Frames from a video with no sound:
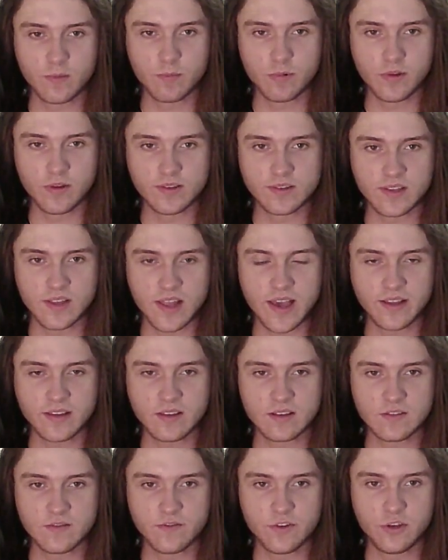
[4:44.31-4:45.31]
please like
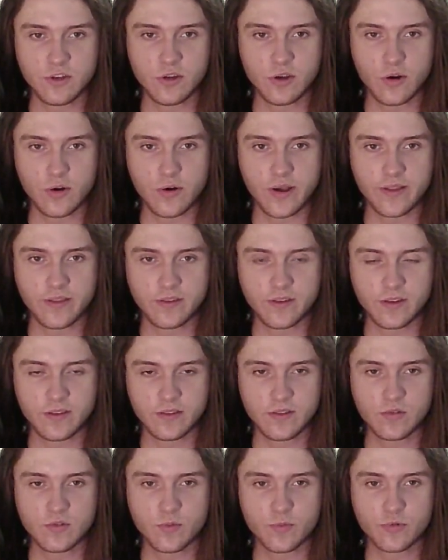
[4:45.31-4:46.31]
this video and hit
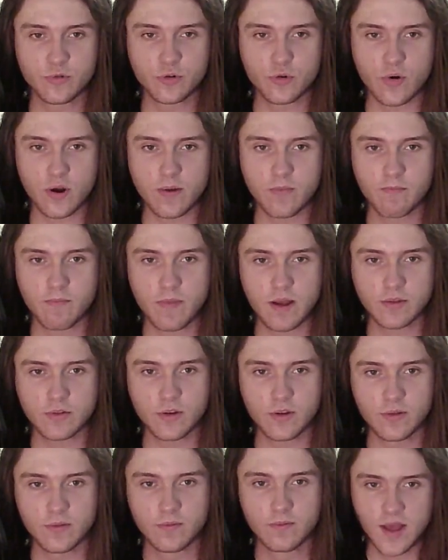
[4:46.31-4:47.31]
the subscribe
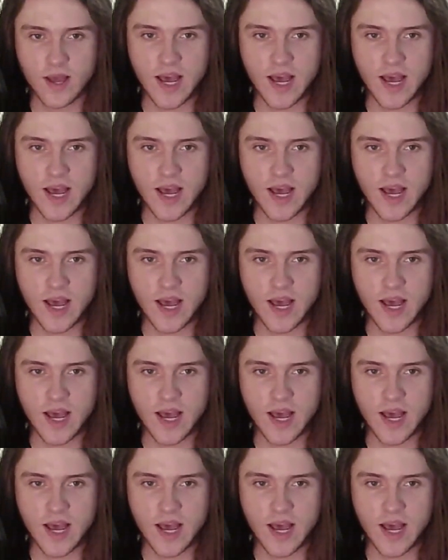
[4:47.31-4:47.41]
button.